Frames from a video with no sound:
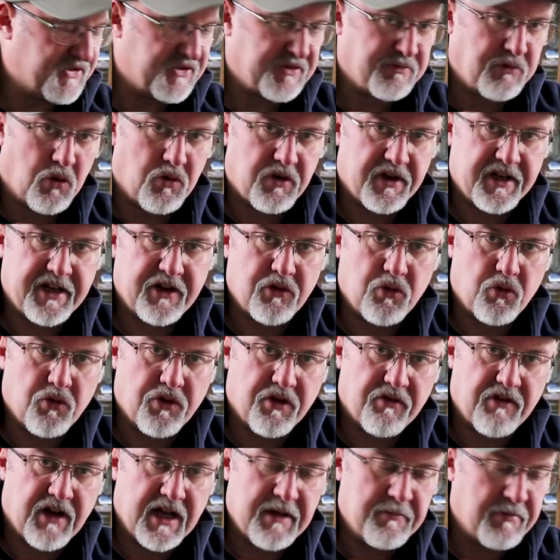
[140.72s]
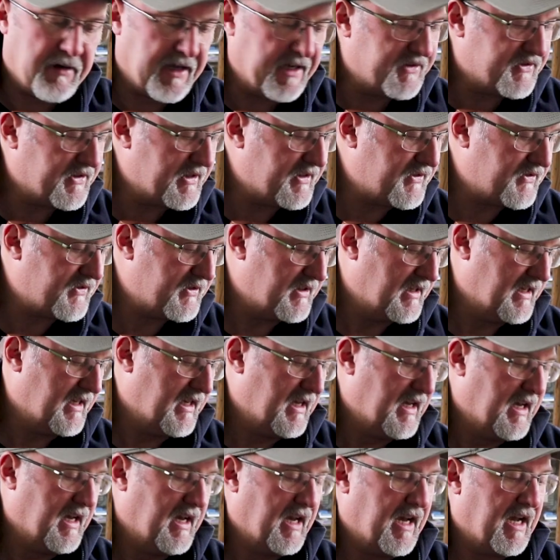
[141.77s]
swollen in all the right places.
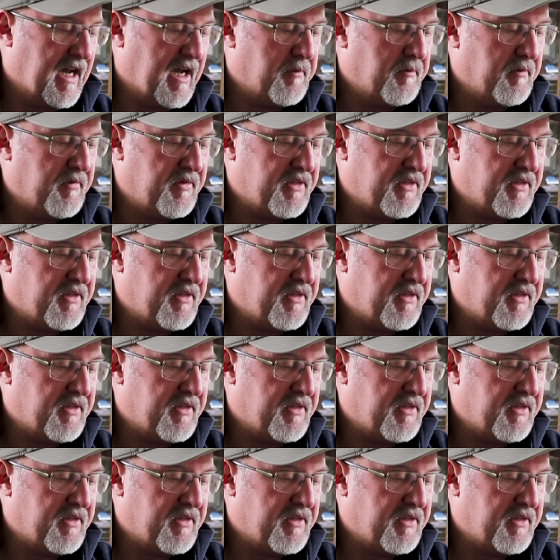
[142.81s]
Um,